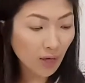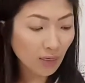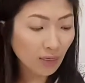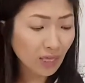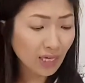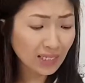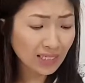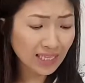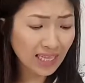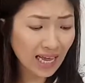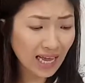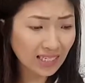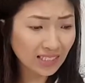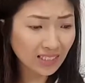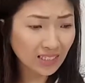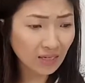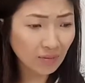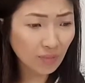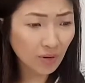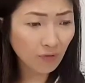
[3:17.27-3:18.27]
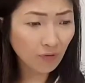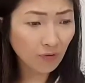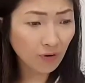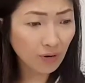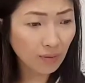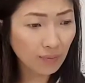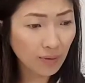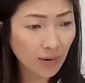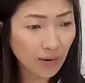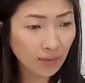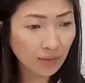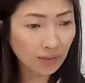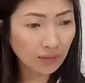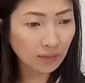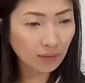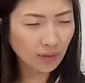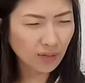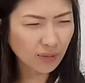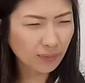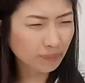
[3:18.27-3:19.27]
This lasted me for
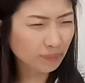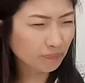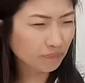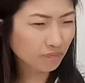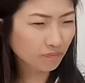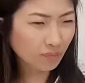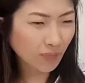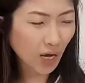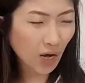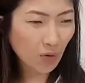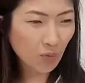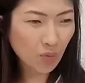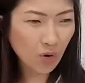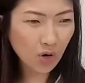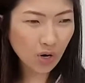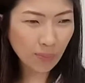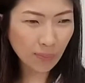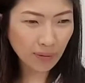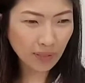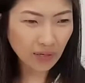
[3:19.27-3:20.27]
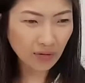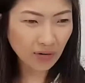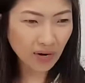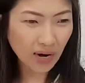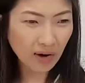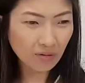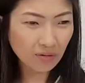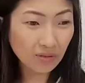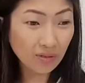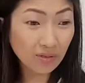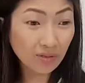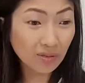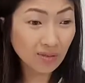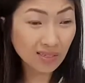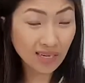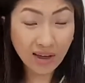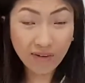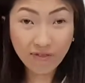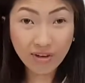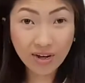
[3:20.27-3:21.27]
about, I woke up at around
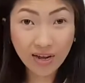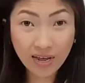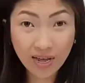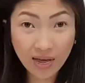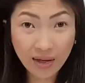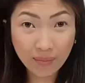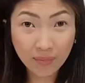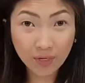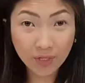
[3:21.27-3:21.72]
7 a.m.